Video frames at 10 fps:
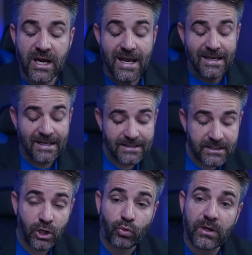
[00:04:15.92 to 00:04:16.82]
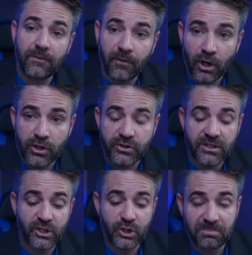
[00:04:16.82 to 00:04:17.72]
gets to reverse the
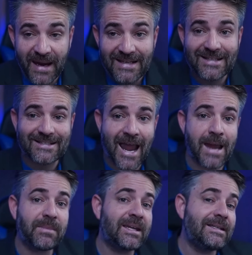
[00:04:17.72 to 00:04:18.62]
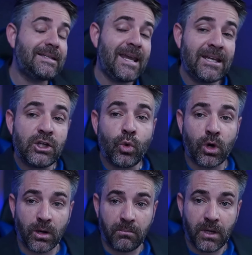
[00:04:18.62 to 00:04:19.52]
space-time
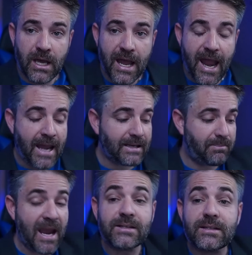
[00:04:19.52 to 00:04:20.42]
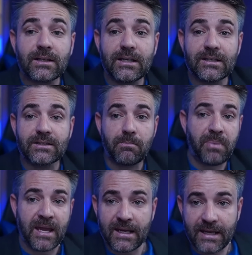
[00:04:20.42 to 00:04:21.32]
continuum and basically gets to
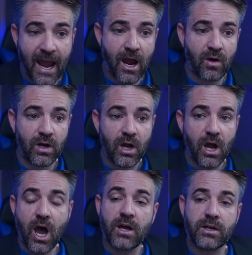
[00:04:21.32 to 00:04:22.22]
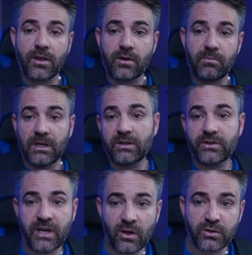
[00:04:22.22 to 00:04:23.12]
pick out another median
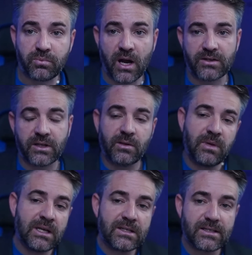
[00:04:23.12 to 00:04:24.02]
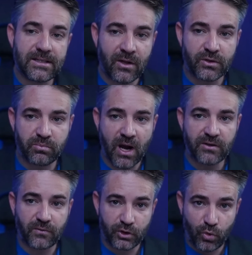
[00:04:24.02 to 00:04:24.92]
sales price. And the median sales price
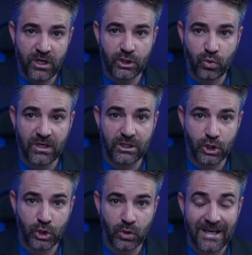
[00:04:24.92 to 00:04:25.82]
for 2022